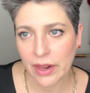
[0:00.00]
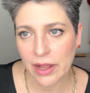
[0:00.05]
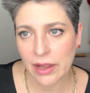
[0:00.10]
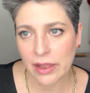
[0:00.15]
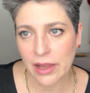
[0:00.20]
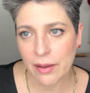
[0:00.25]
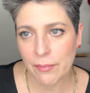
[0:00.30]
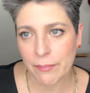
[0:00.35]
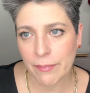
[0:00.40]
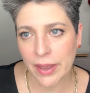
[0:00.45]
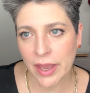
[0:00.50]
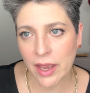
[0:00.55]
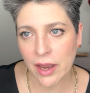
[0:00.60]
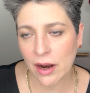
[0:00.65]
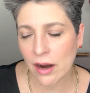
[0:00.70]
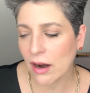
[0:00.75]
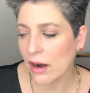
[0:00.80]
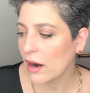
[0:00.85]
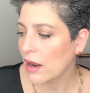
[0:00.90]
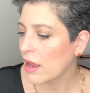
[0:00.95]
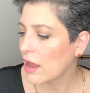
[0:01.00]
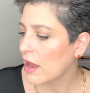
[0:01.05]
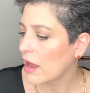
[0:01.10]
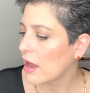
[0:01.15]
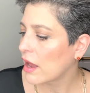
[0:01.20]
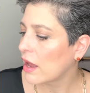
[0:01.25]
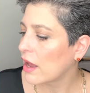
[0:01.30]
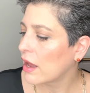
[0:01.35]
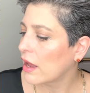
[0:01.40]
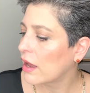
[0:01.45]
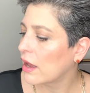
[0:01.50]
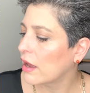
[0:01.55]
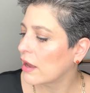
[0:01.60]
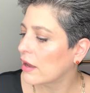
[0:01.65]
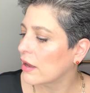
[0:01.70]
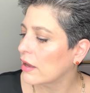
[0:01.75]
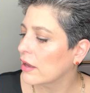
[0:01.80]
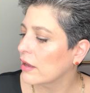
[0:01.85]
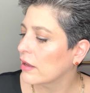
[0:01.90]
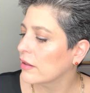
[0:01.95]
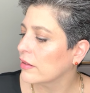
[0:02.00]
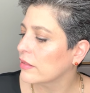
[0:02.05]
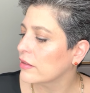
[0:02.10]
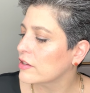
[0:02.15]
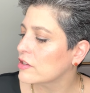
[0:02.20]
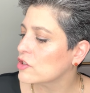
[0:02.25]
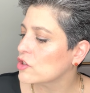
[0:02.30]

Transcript: La Mer, uh, the